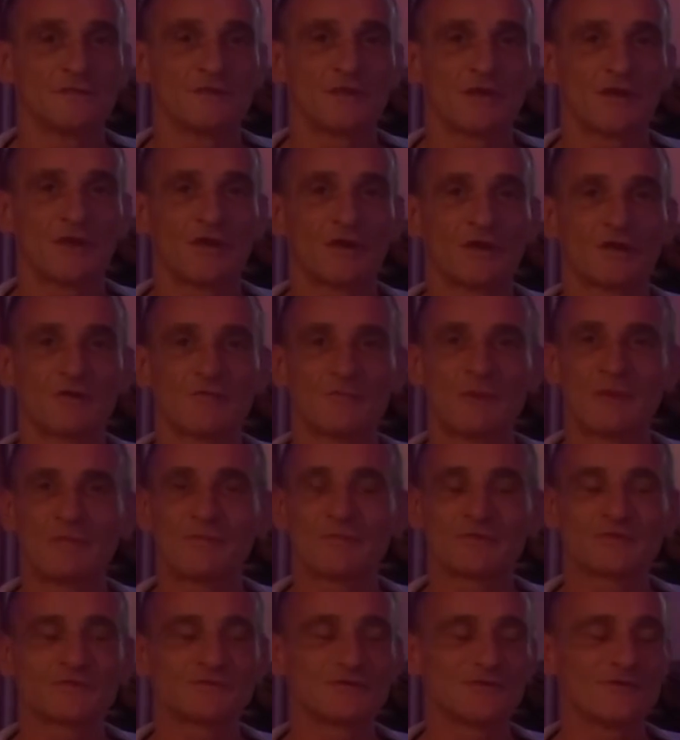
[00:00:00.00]
You know, and I can
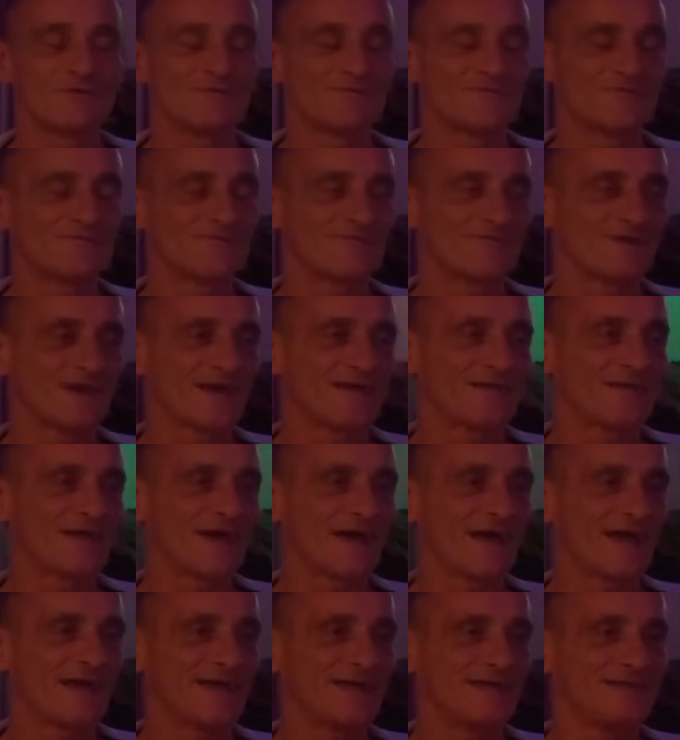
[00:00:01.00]
remember sort of at
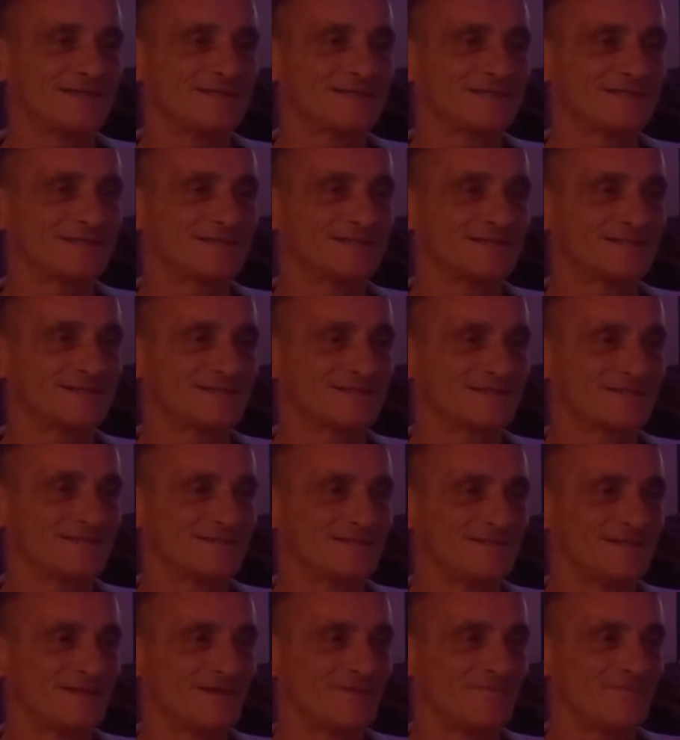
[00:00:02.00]
that age,
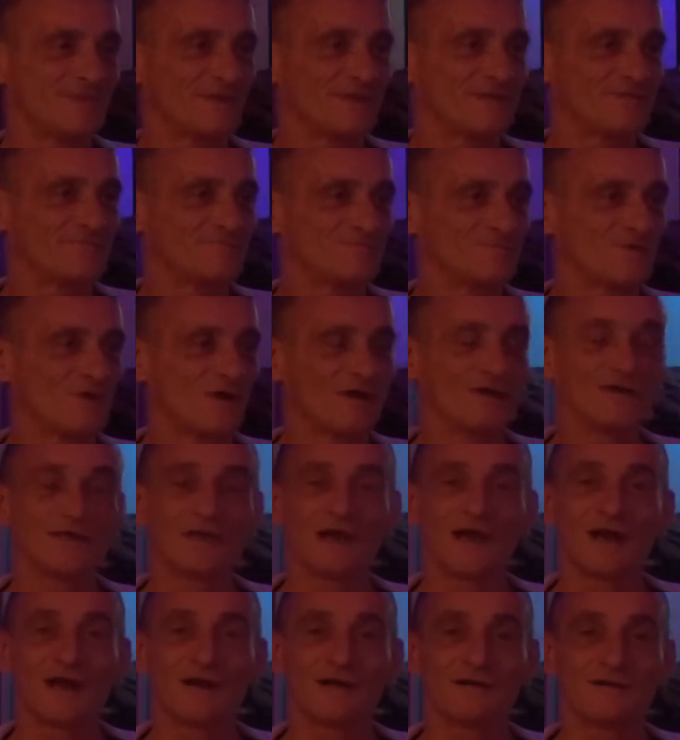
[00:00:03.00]
you know, being quite
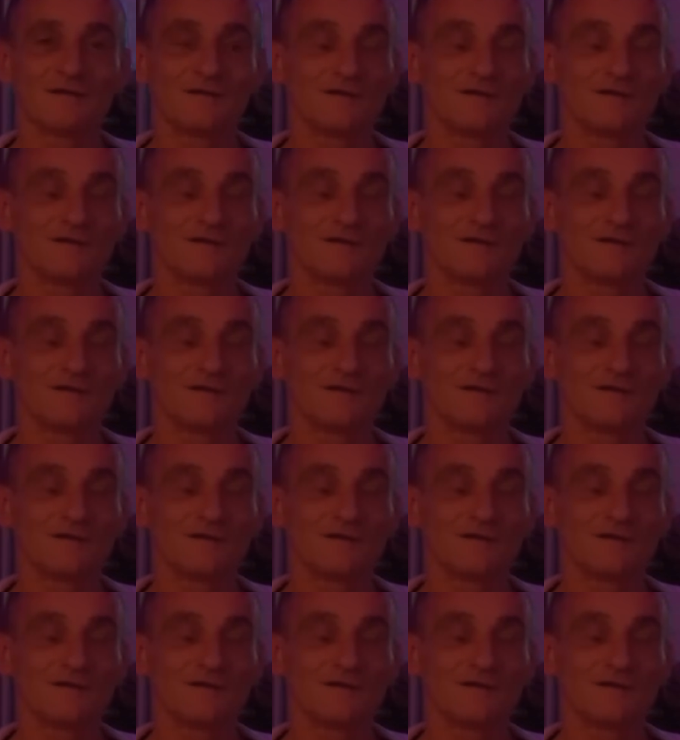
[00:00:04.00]
young.